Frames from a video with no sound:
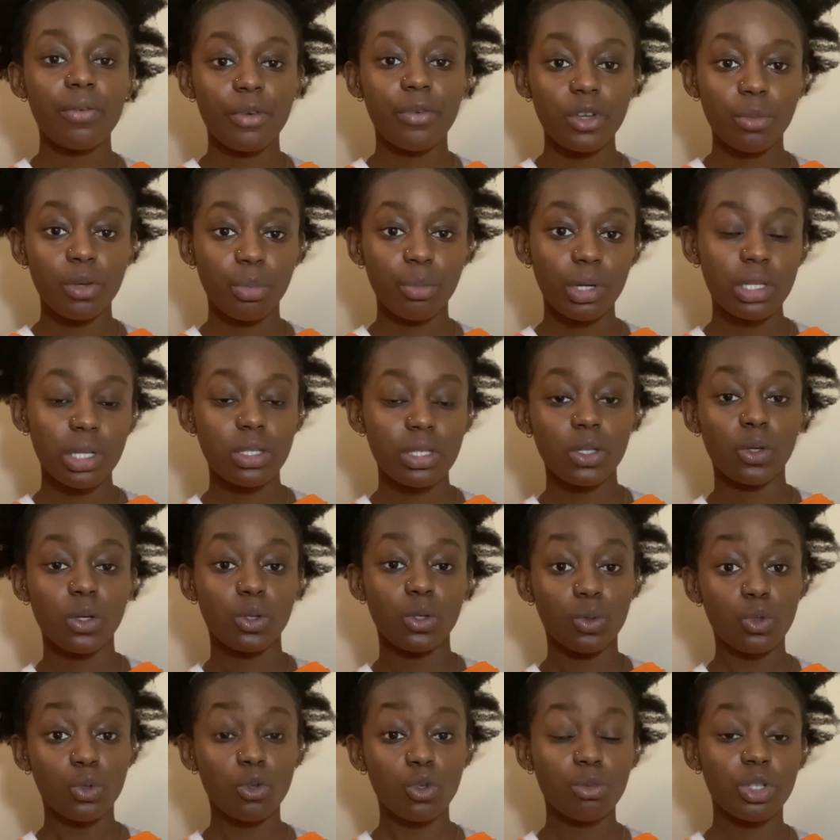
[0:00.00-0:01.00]
you put into your
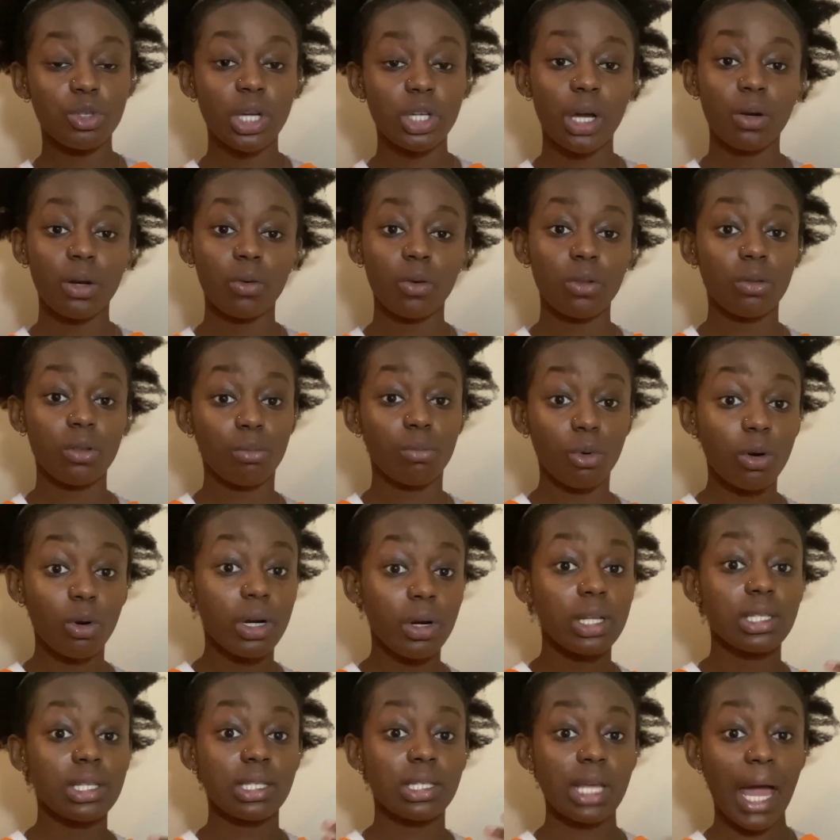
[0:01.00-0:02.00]
YouTube channel, the more
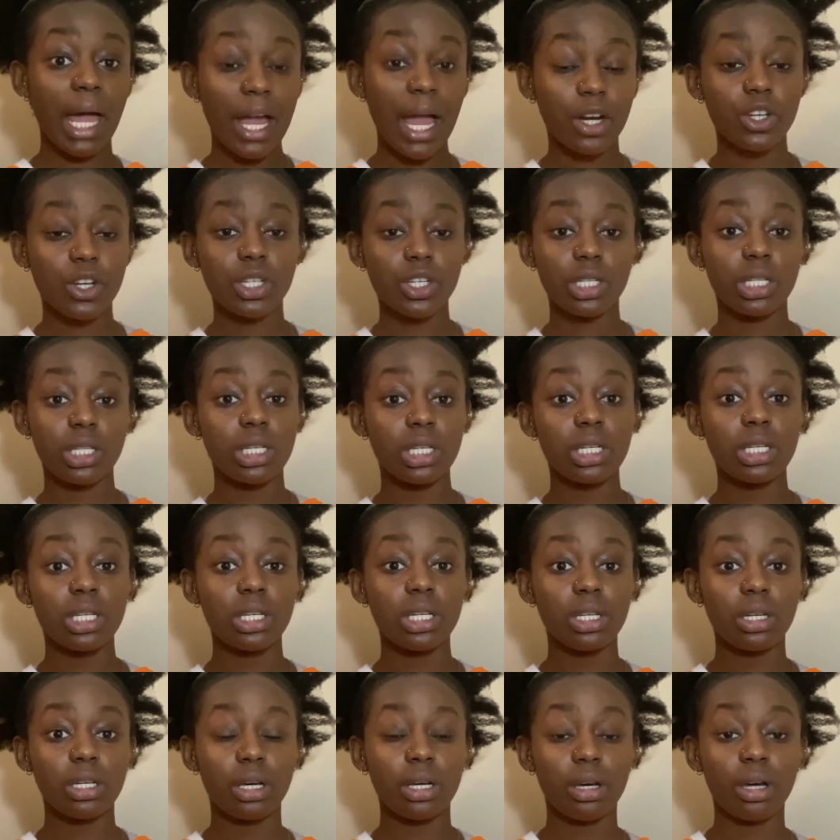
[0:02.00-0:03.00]
it's actually
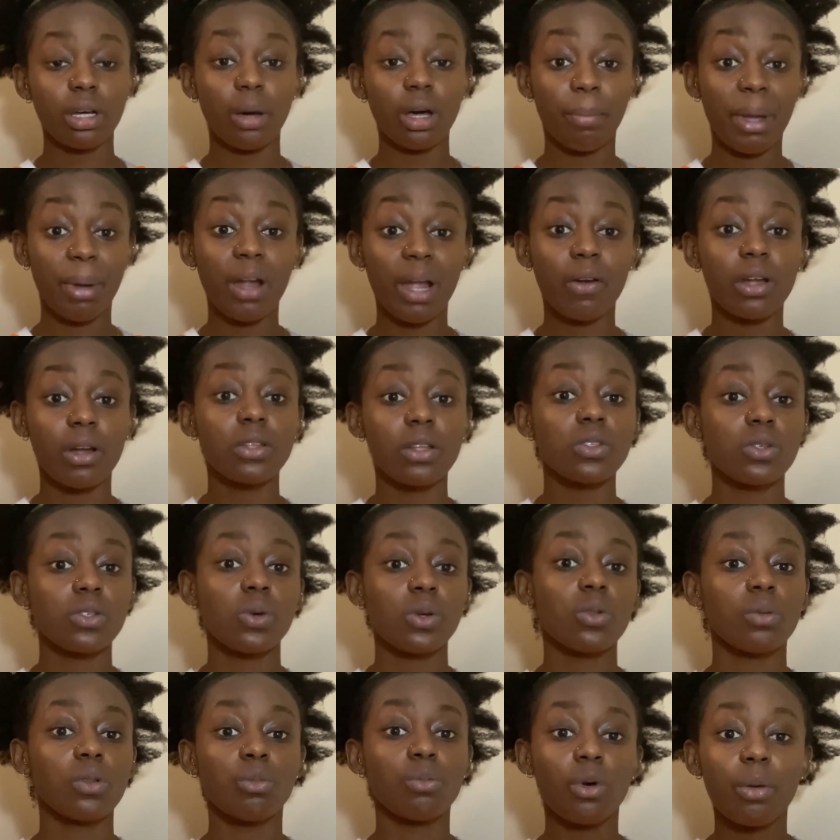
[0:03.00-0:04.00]
apparent. So the
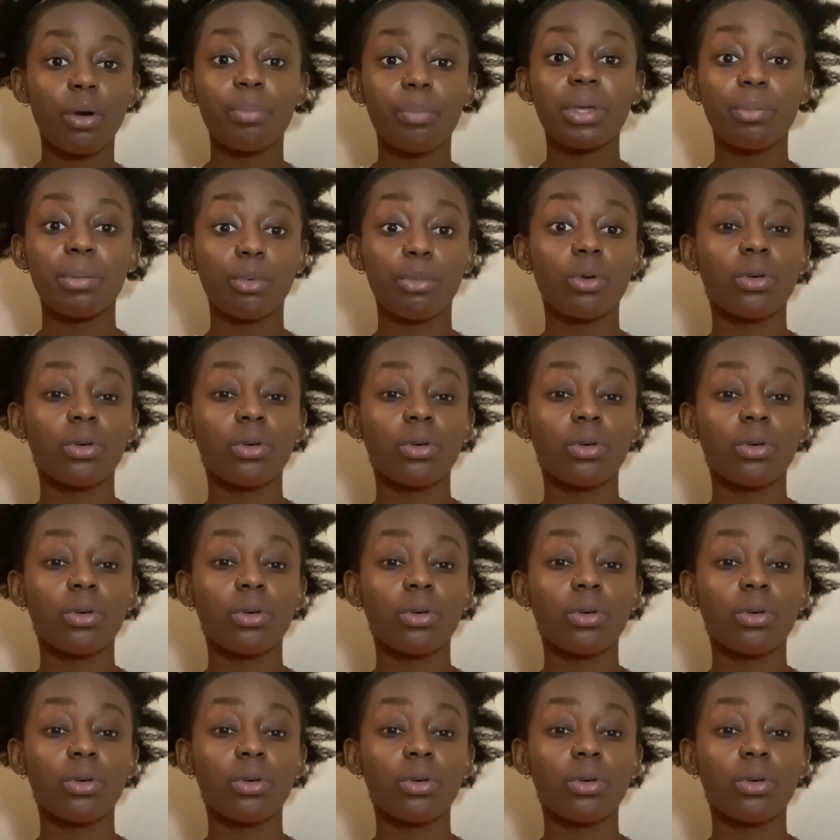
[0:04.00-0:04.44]
more people,